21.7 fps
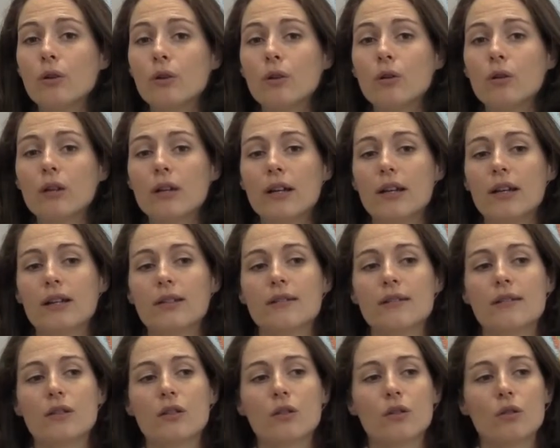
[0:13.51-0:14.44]
role
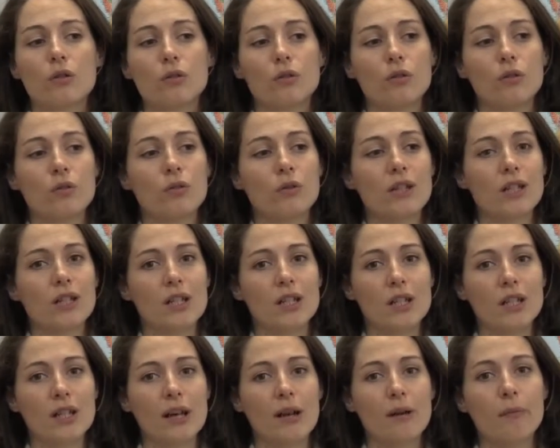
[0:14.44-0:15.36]
is to
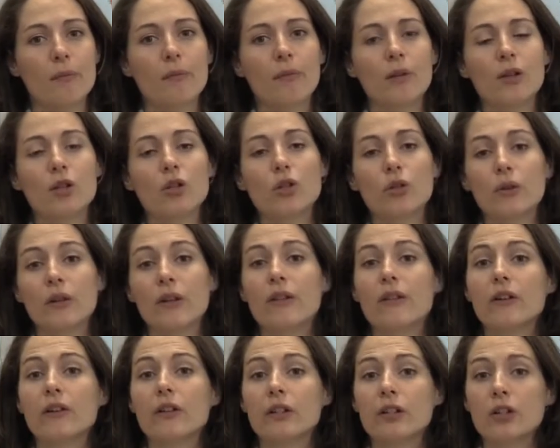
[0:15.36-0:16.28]
teach them
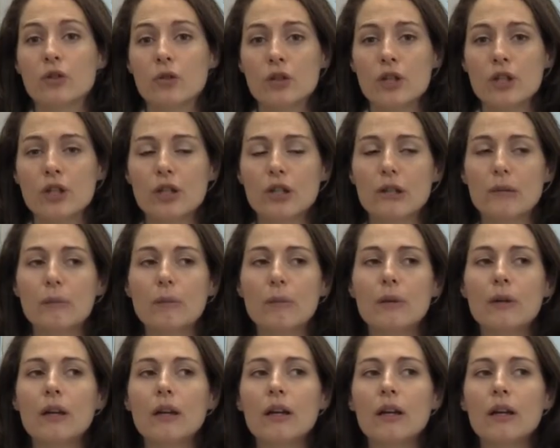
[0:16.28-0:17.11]
during their internship